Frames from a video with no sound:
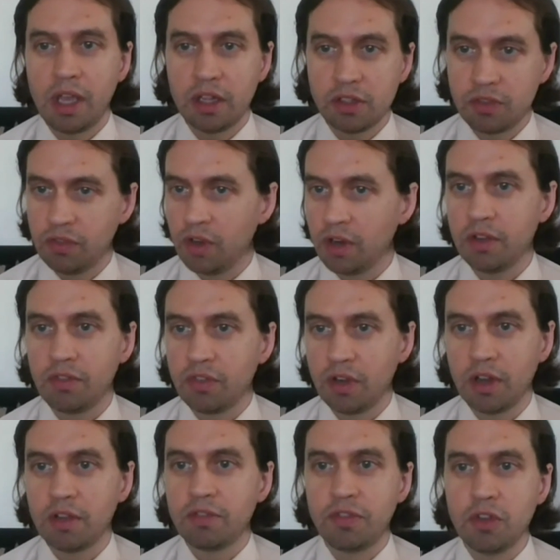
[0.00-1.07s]
hence very,
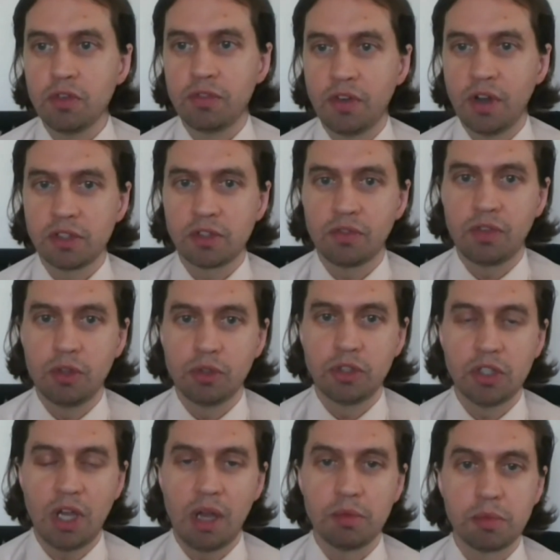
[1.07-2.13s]
very few fossil fuel
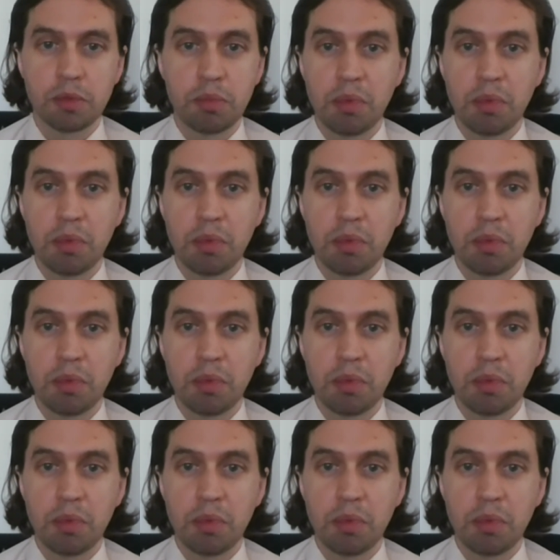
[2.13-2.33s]
jobs.